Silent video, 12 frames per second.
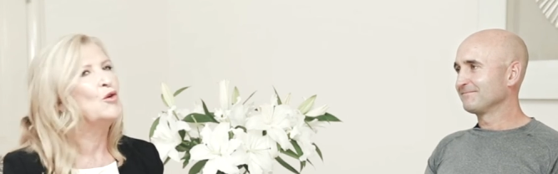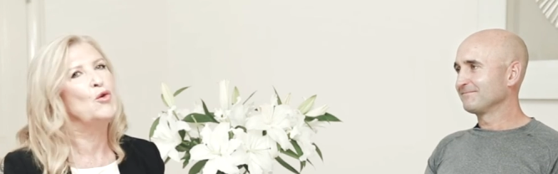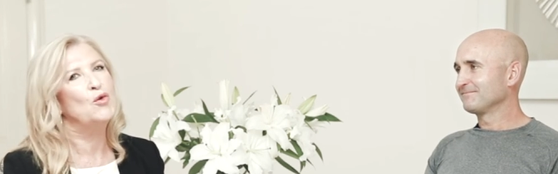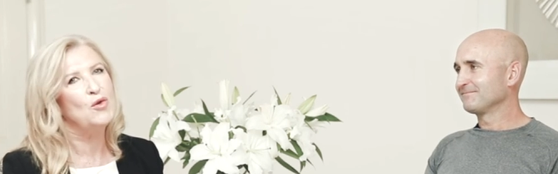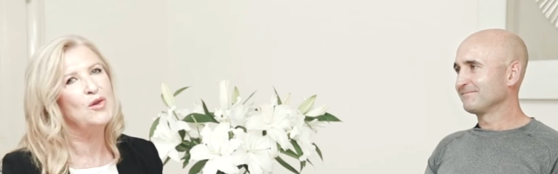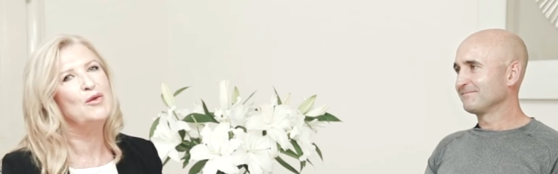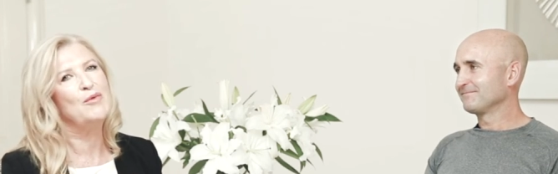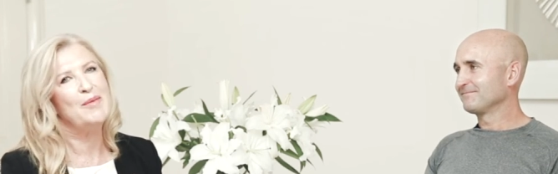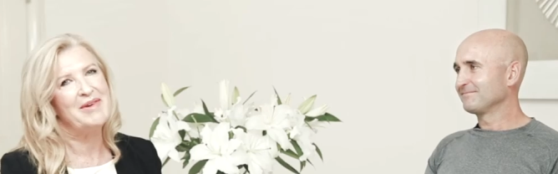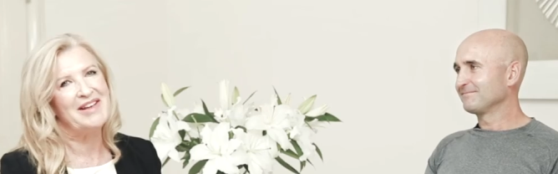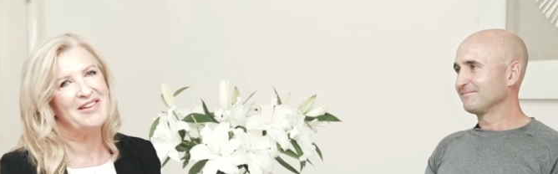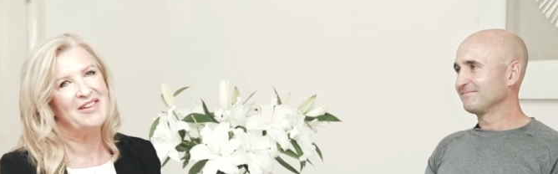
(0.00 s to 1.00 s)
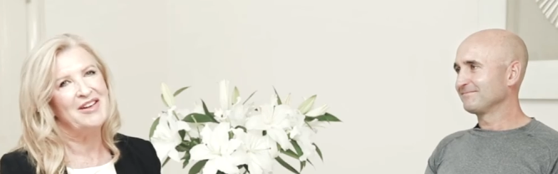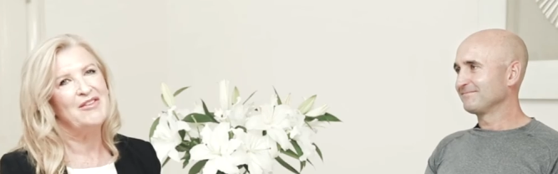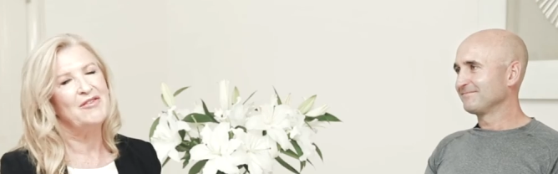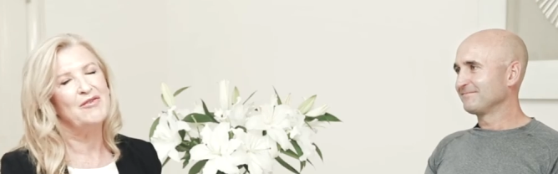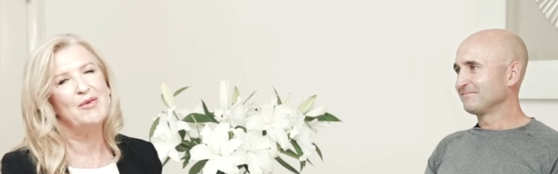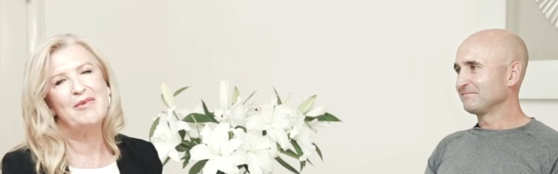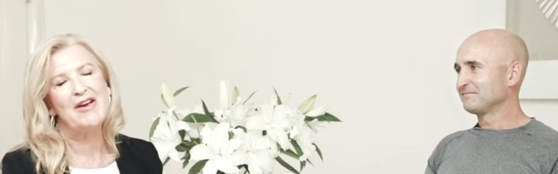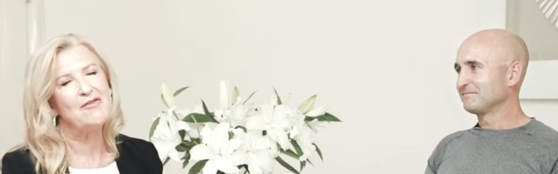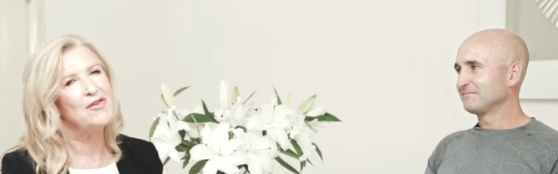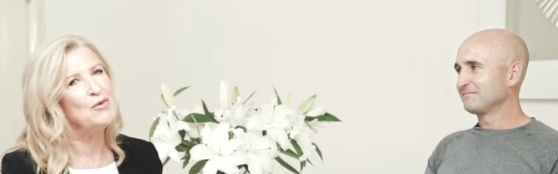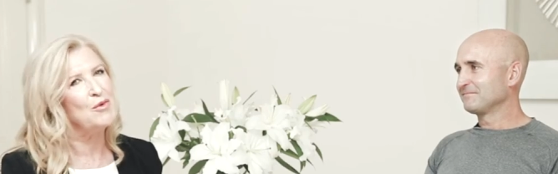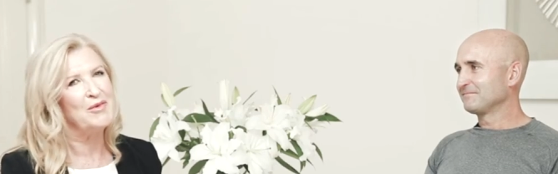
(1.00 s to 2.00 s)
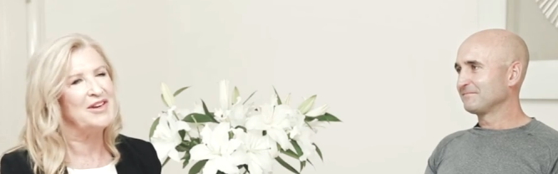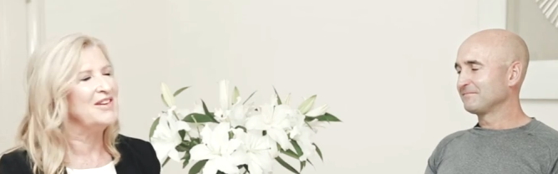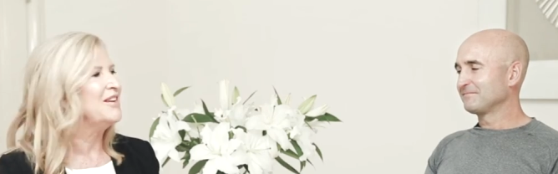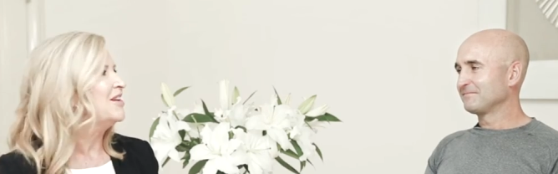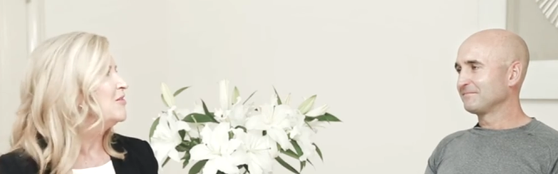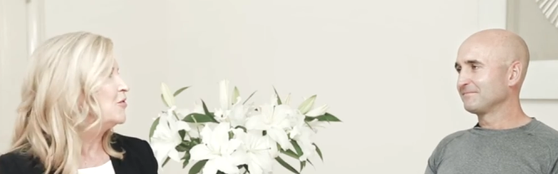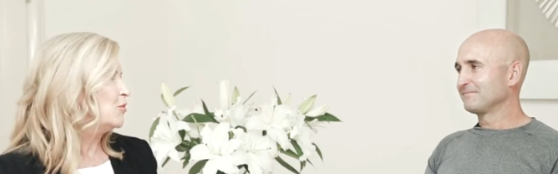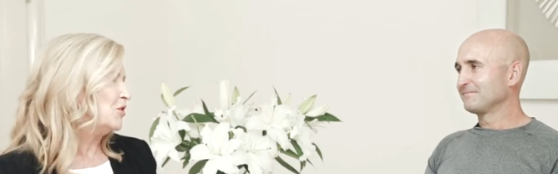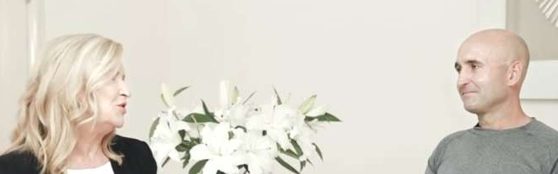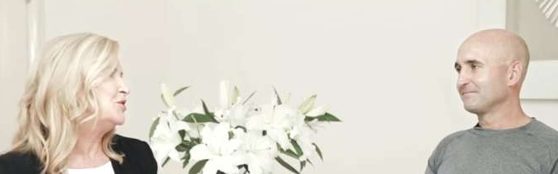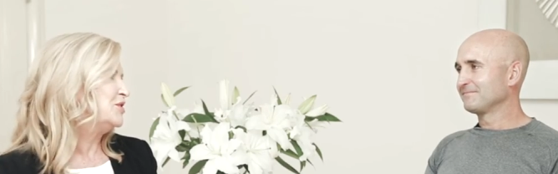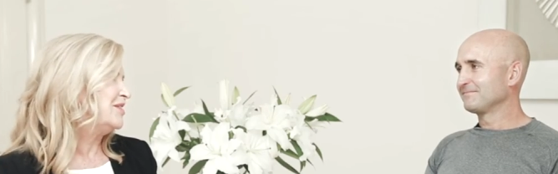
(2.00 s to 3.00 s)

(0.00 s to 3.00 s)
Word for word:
Speaker 1: for all the women, from every woman, for what